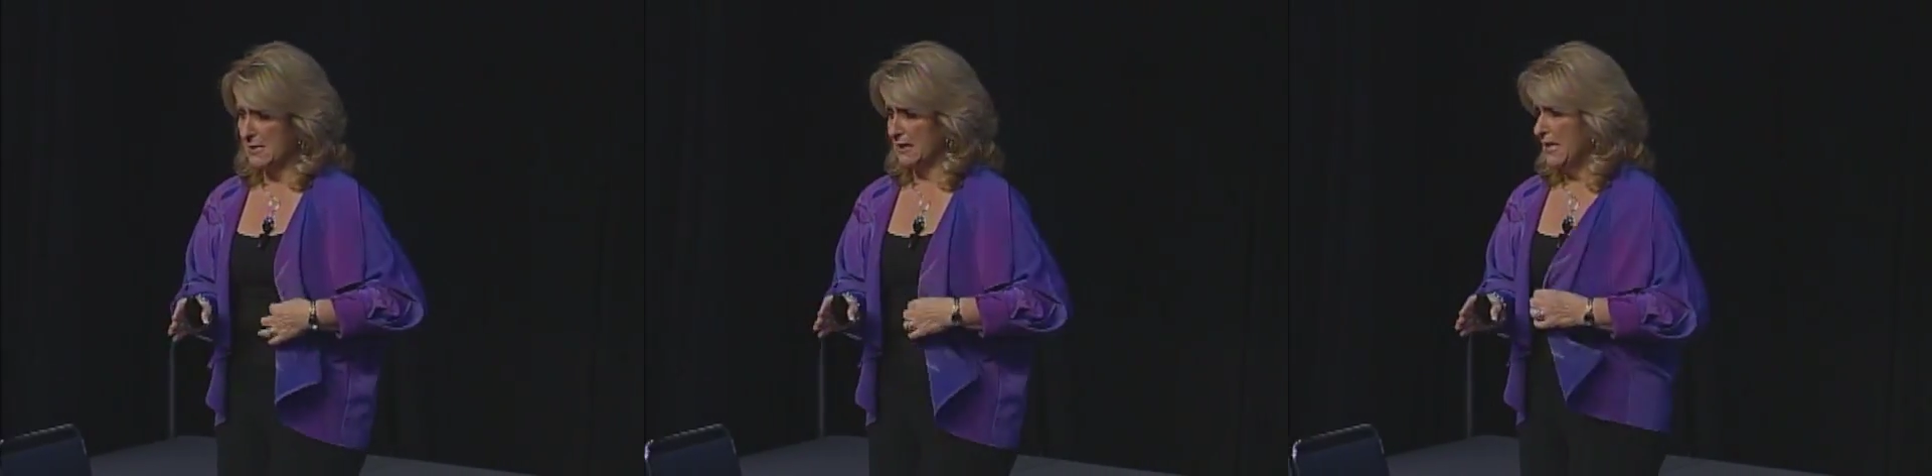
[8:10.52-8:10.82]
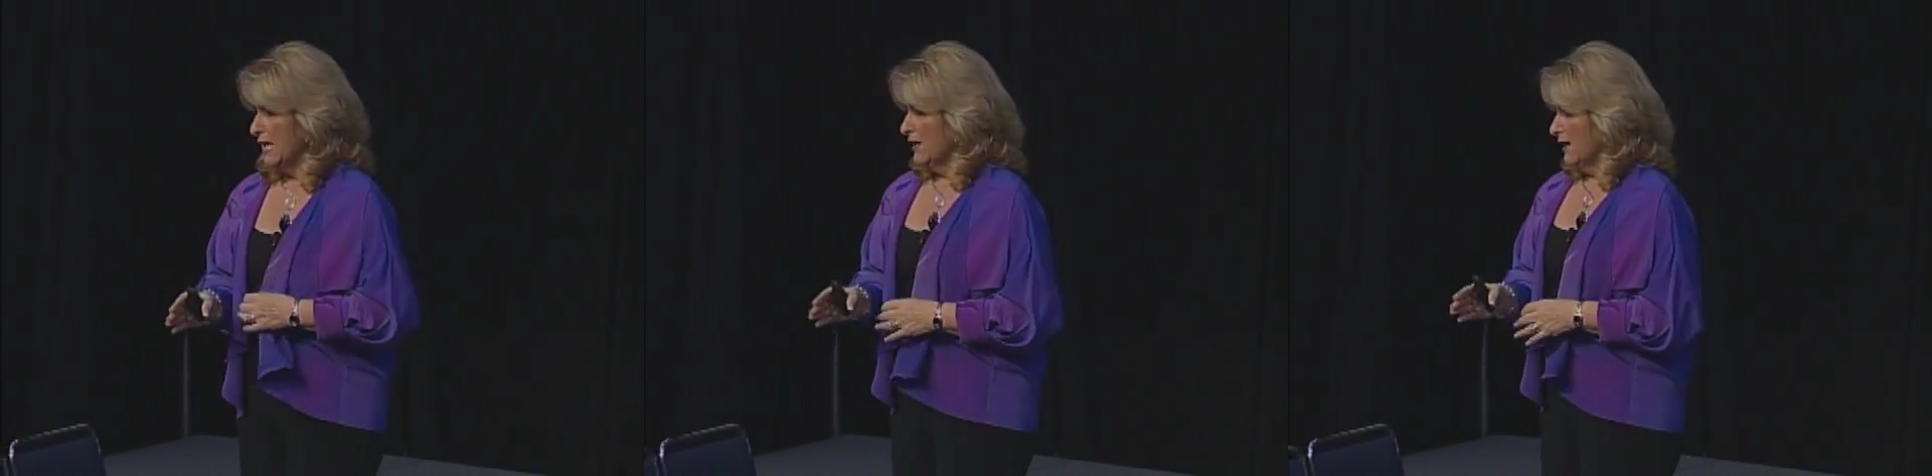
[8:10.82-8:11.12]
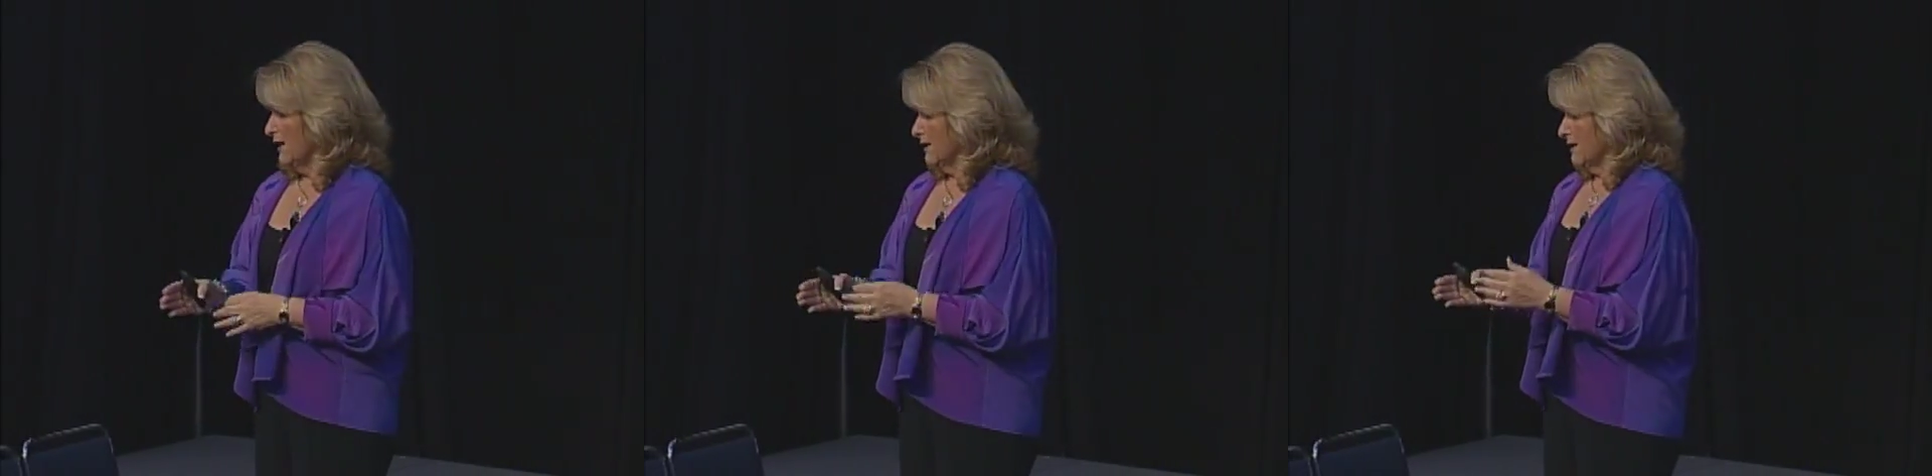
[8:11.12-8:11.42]

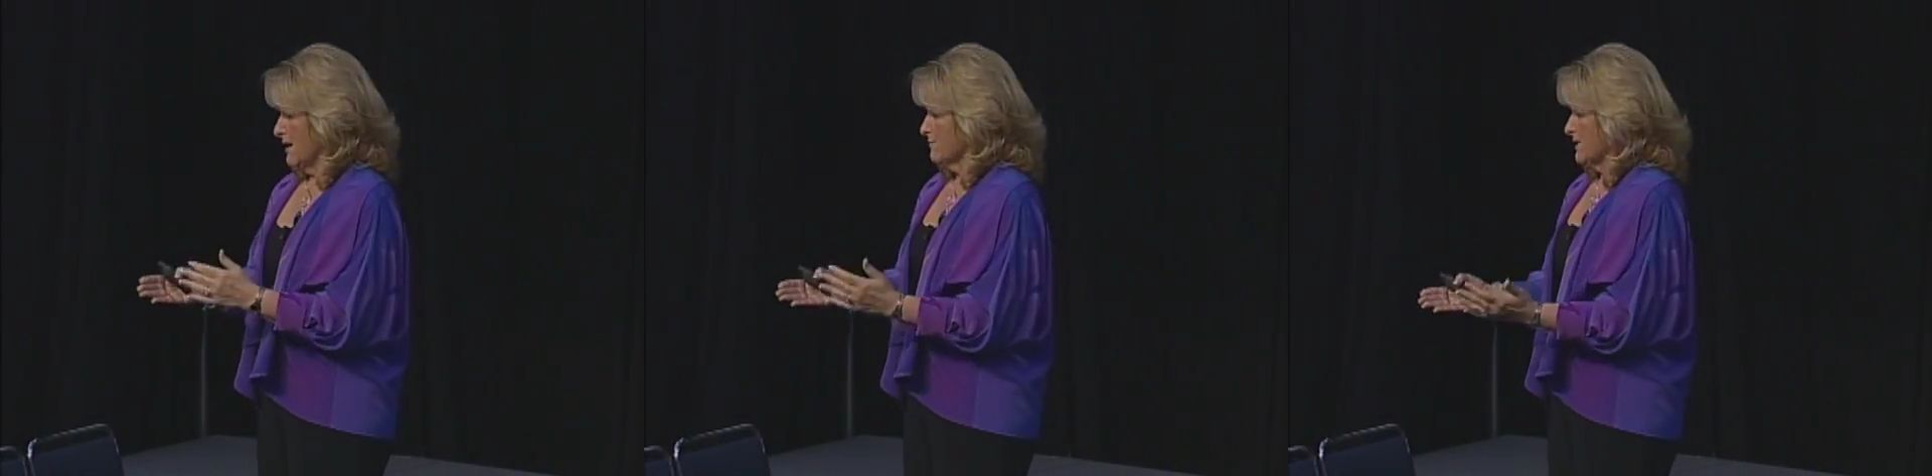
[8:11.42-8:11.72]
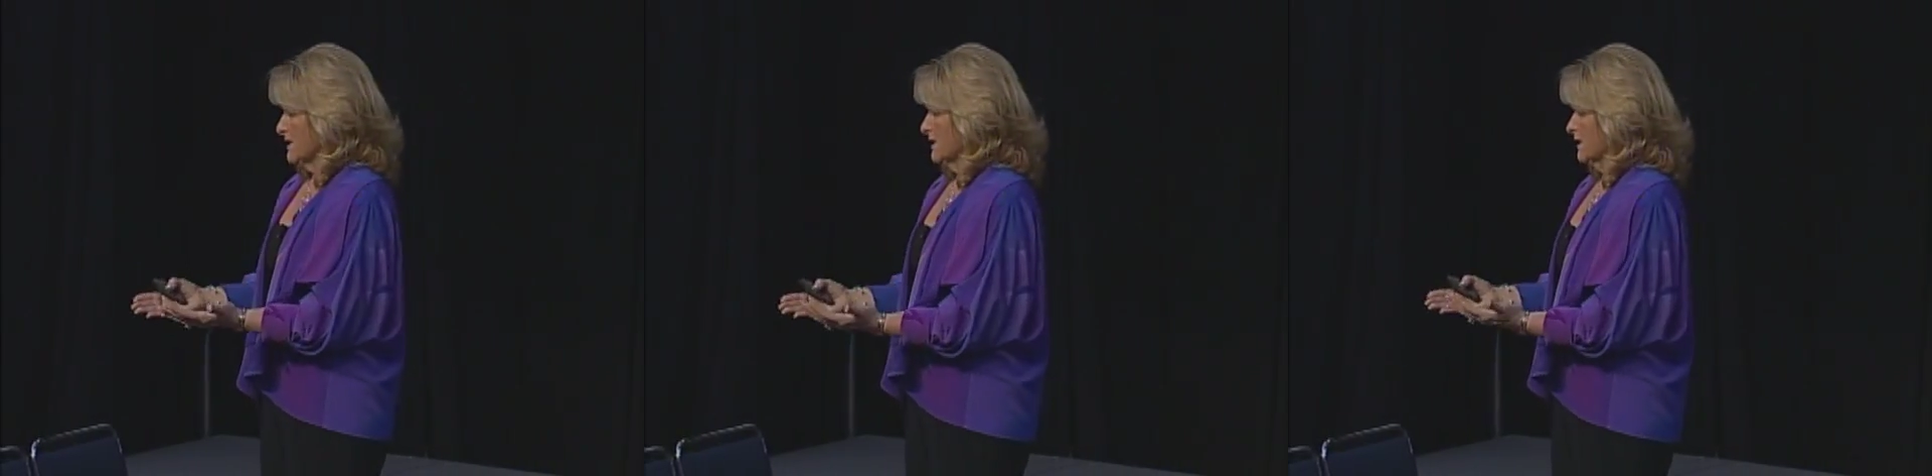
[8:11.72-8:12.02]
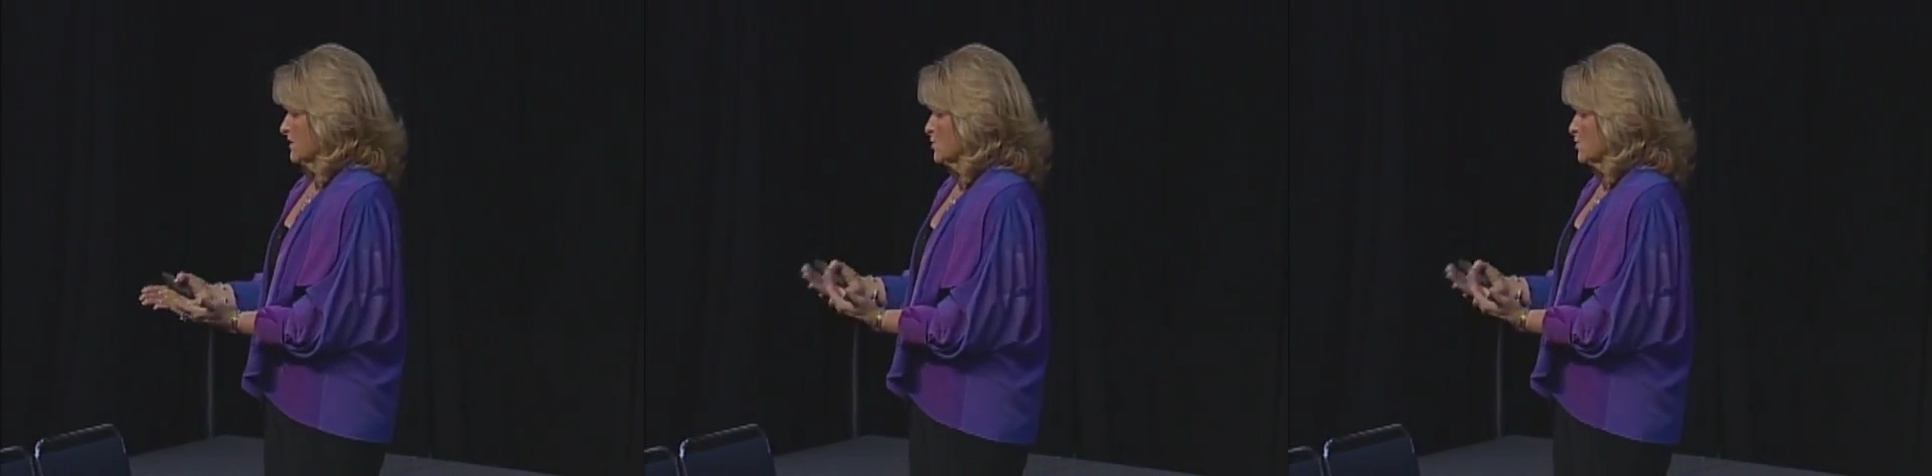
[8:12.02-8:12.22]
and I'm thinking,